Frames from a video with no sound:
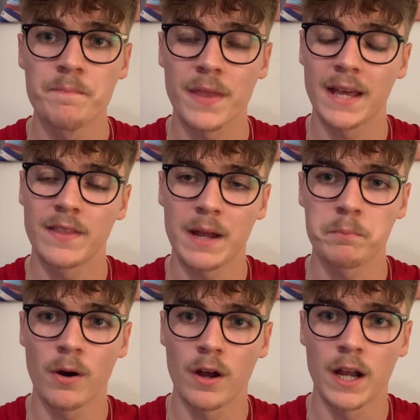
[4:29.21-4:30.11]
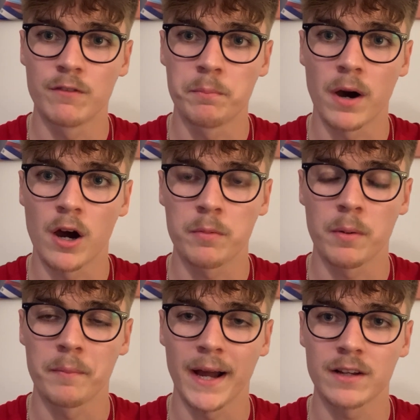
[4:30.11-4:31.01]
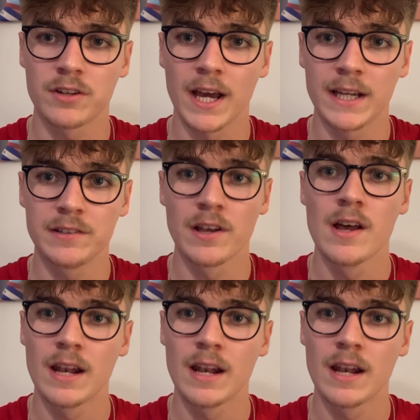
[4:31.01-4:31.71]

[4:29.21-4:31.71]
they then put another bar up on match days,